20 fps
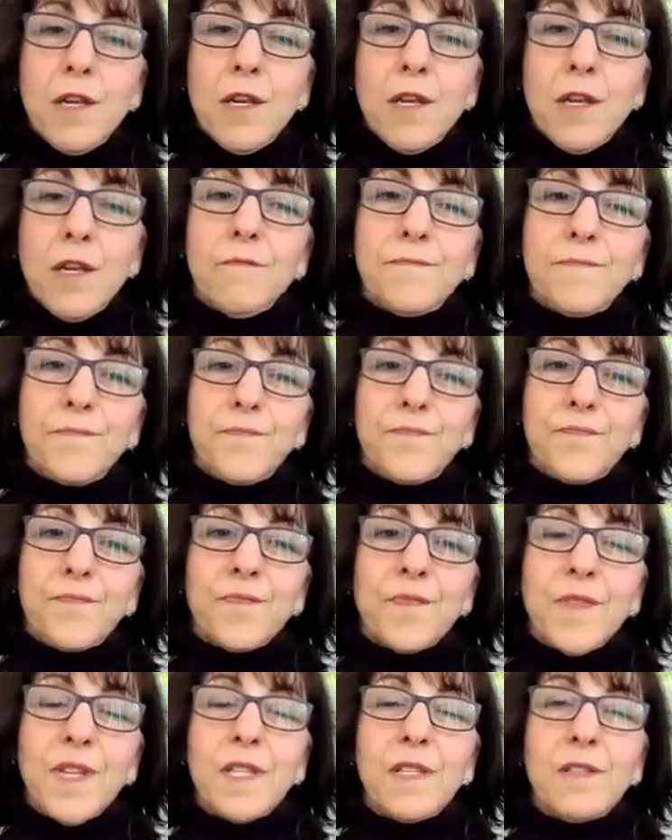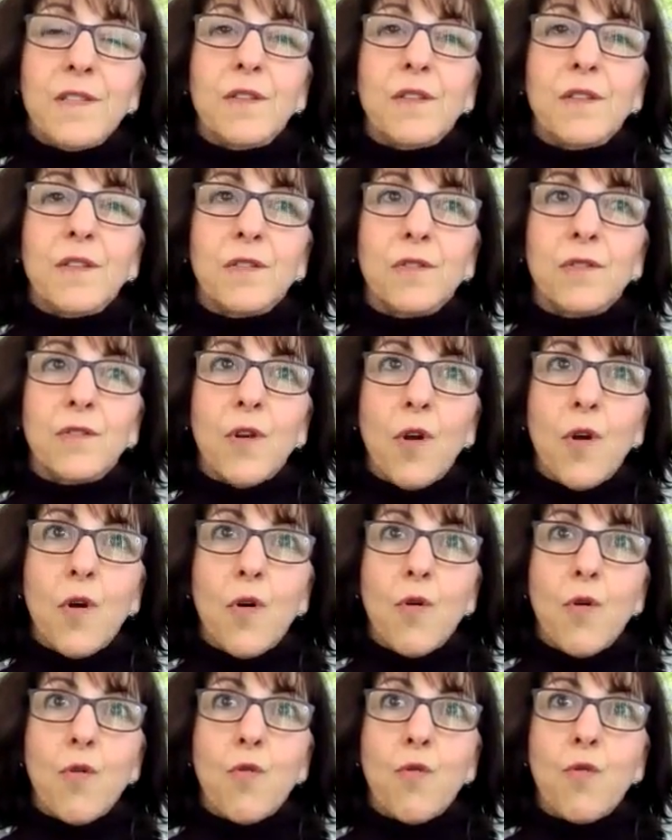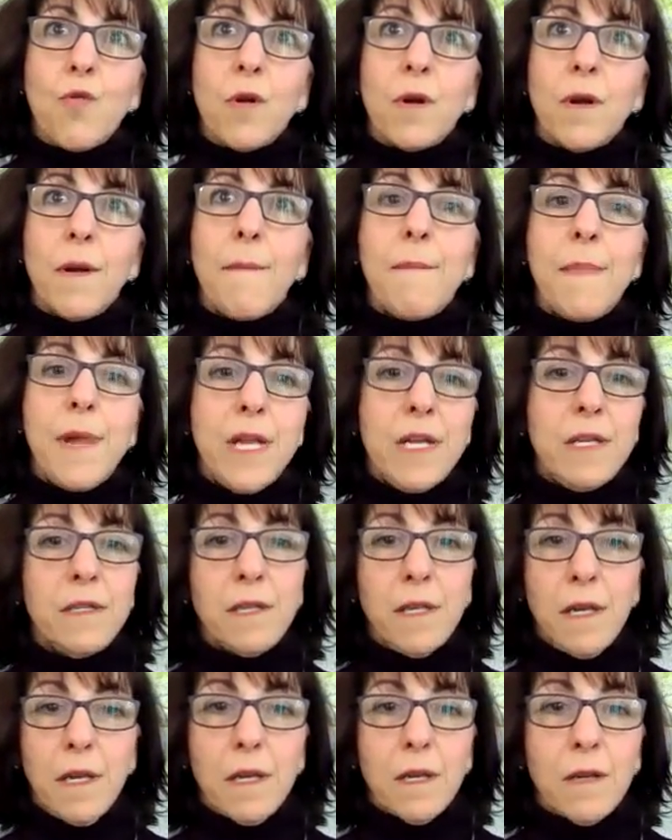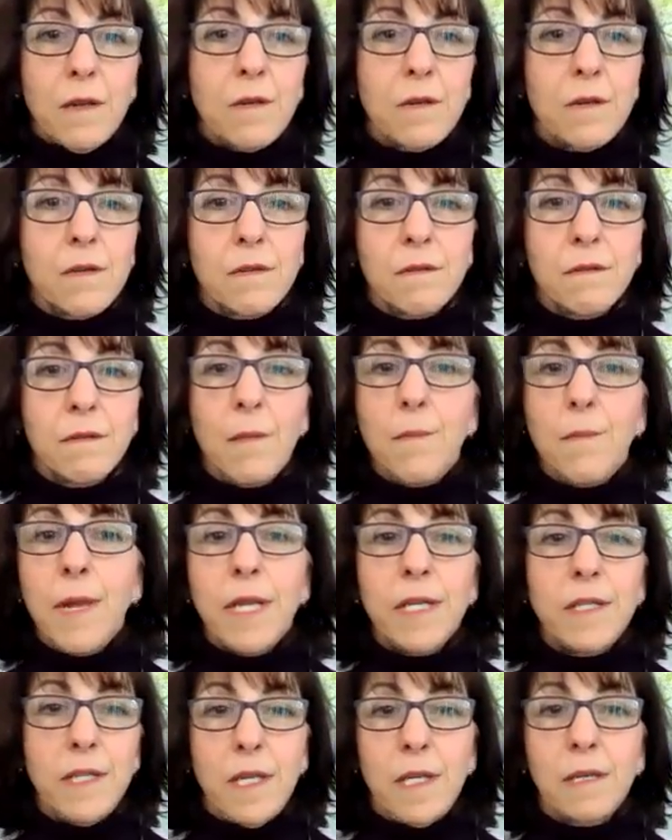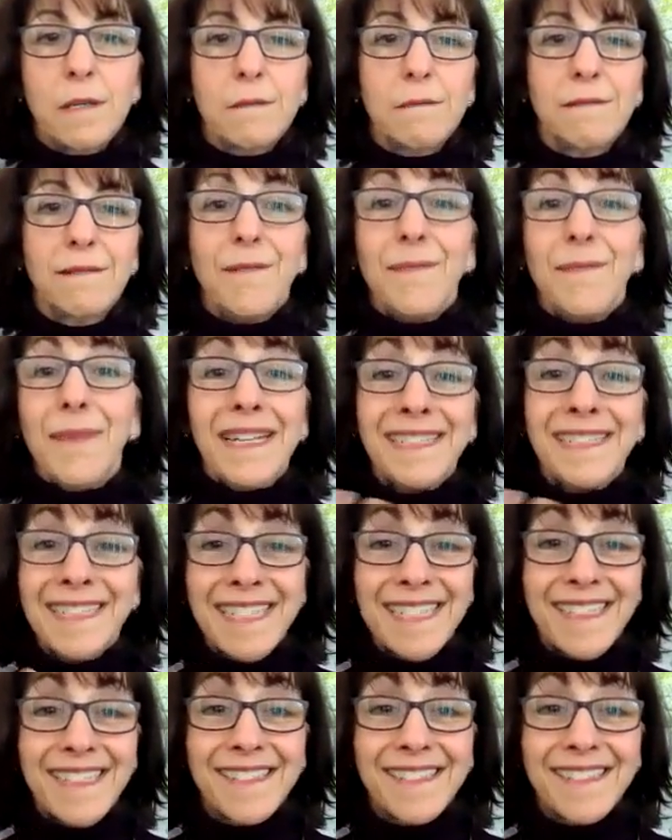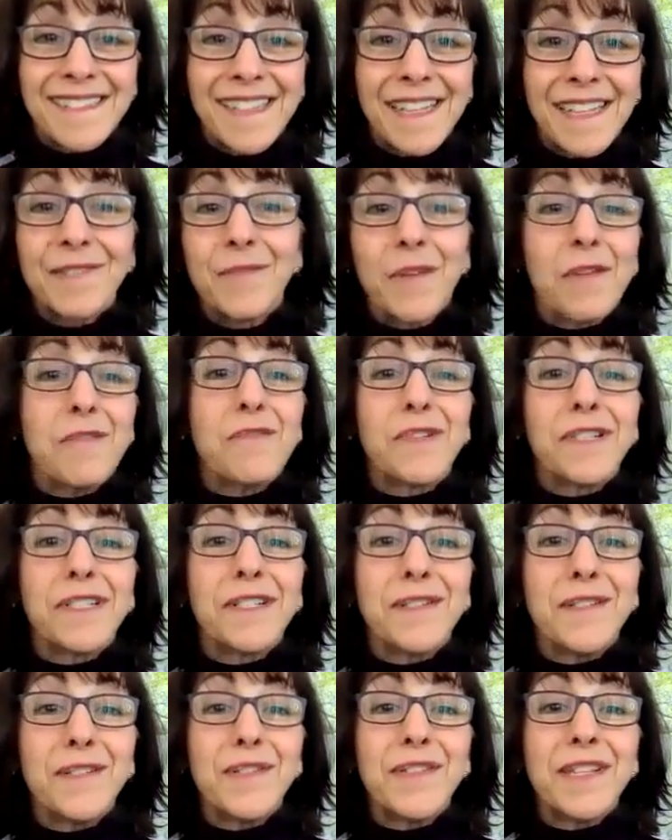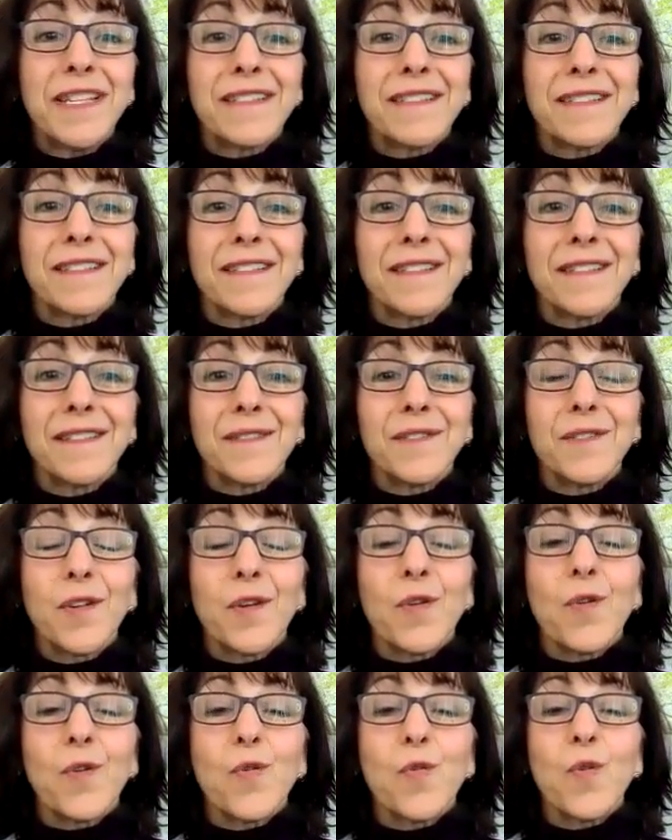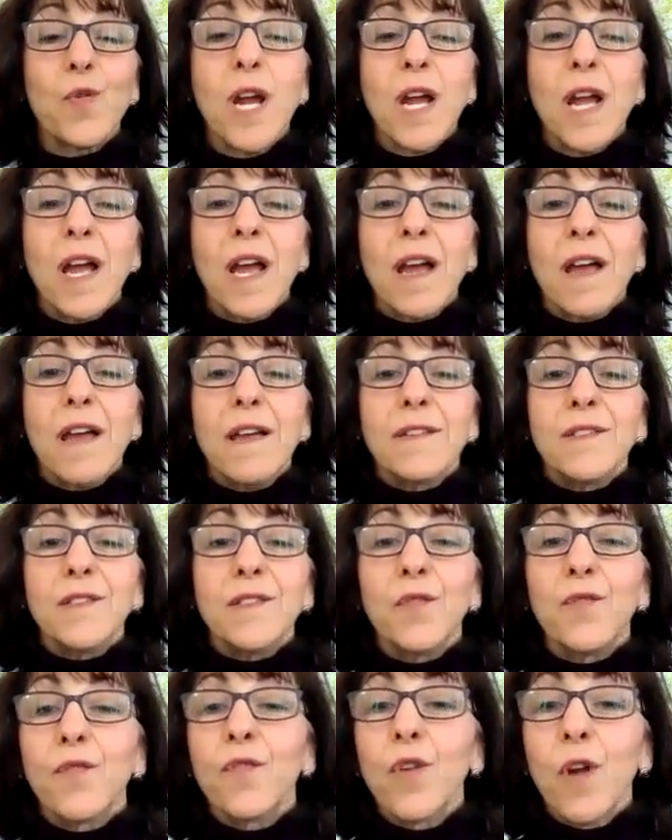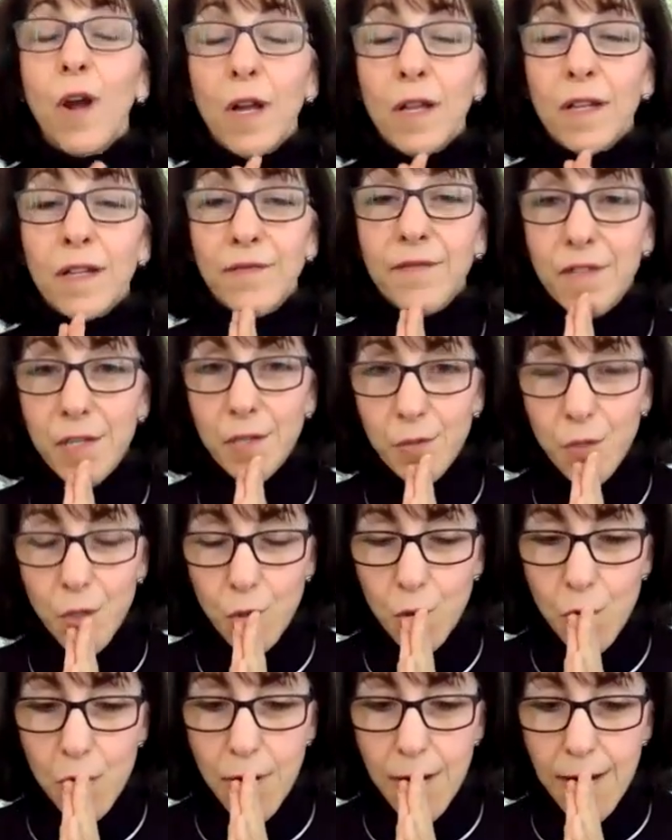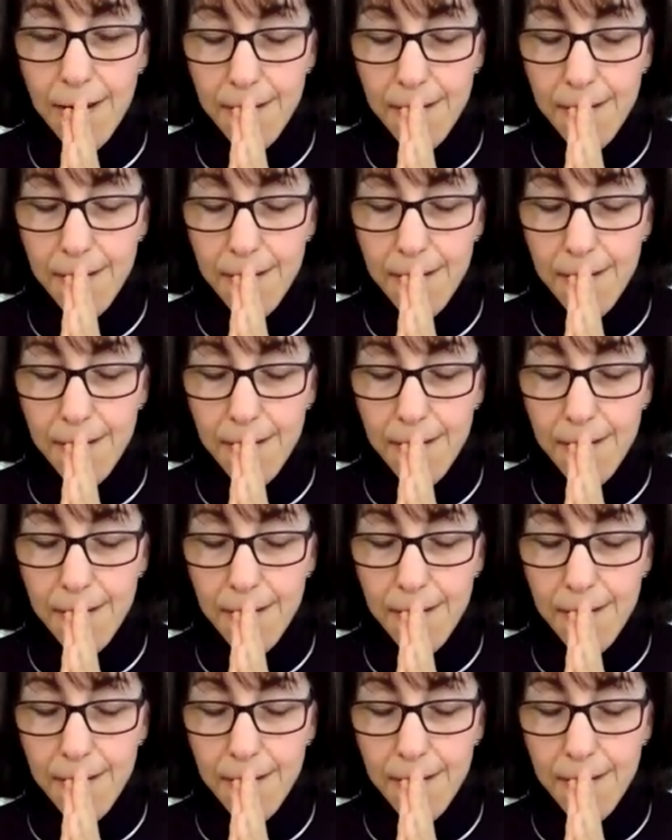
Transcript: you. It's just so amazing. Amazing. Amazing. That's why we wanted to do this. So for all of you,